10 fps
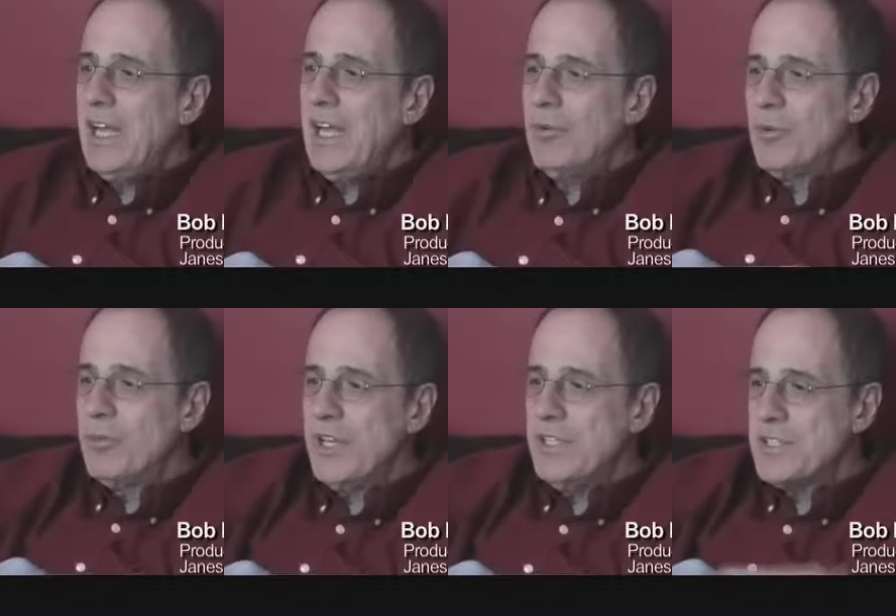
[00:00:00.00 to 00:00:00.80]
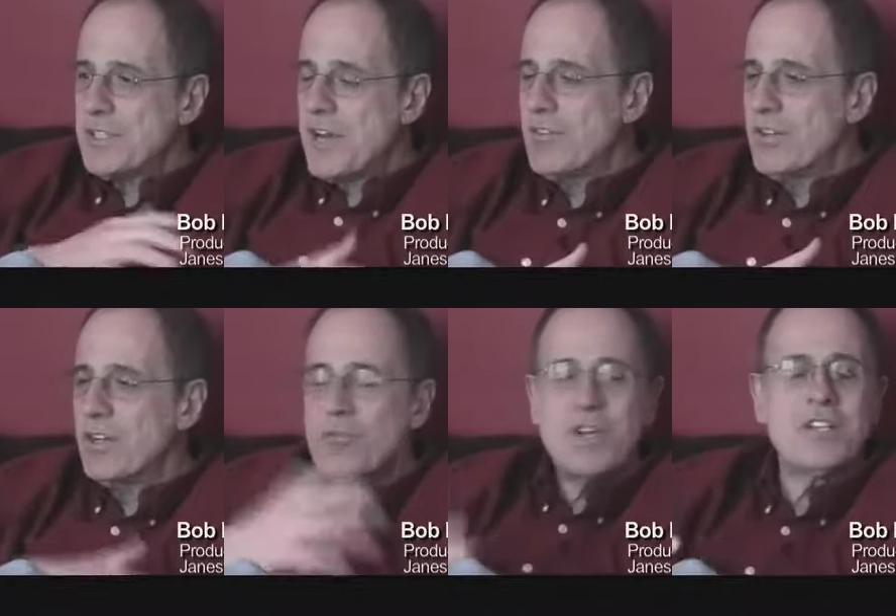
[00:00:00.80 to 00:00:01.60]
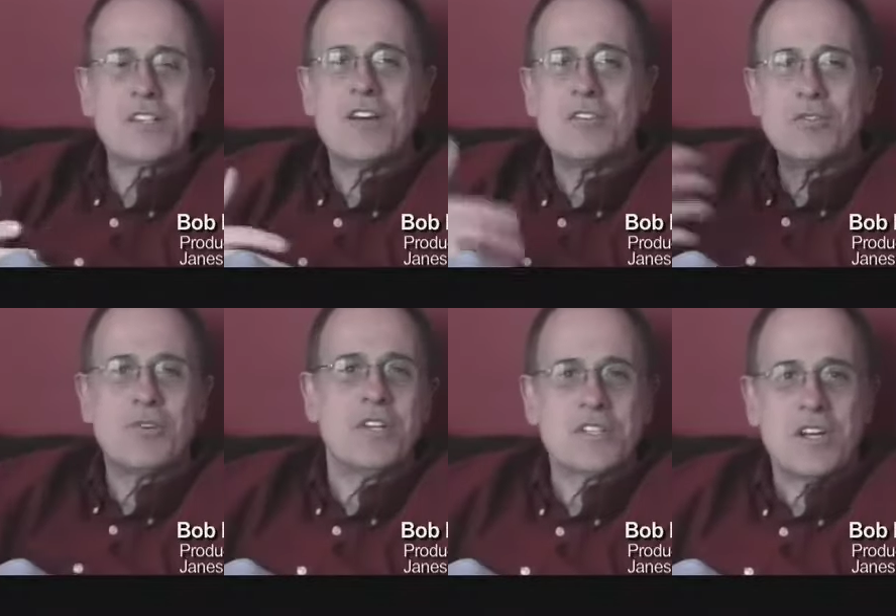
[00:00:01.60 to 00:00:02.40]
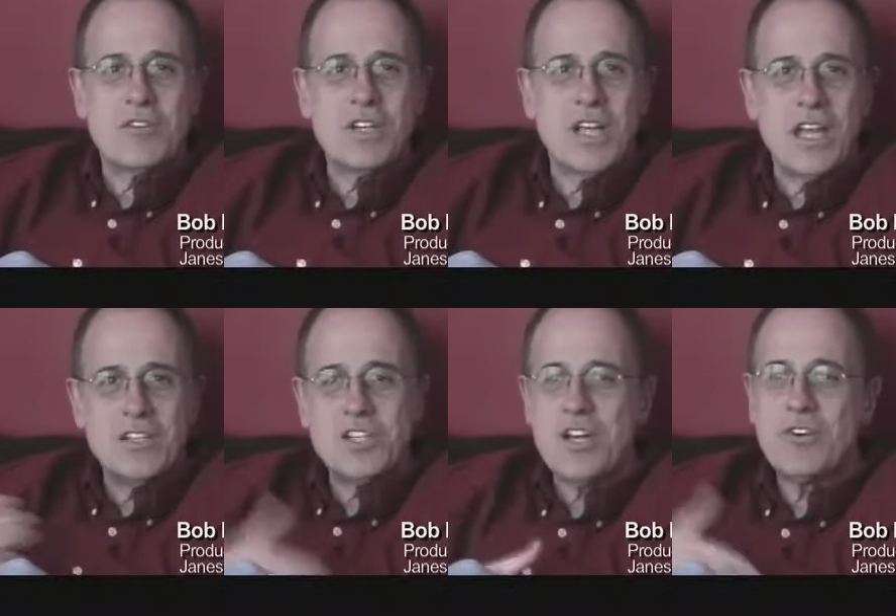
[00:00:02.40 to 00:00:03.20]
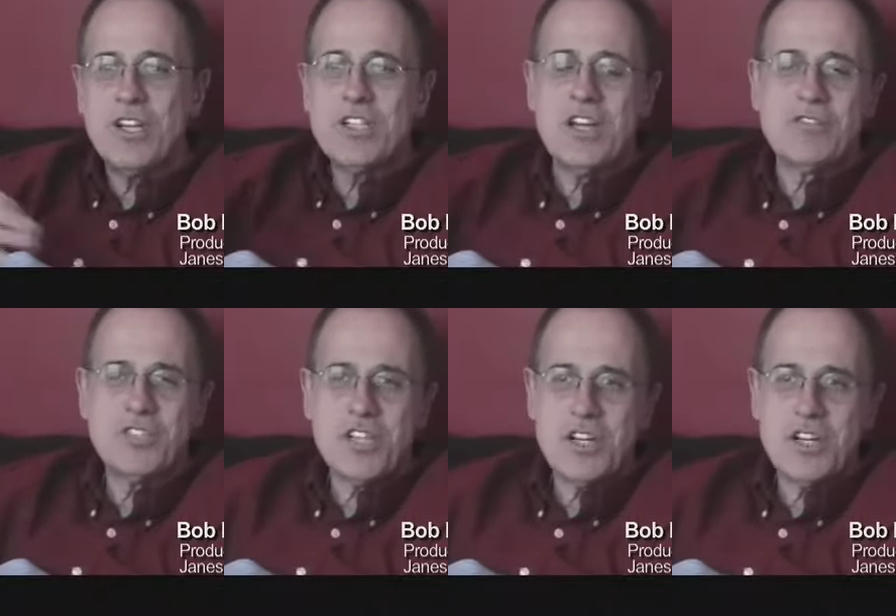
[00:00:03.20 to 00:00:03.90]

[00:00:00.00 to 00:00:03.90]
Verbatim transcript: it will be discovered and rediscovered and rediscovered again, generation after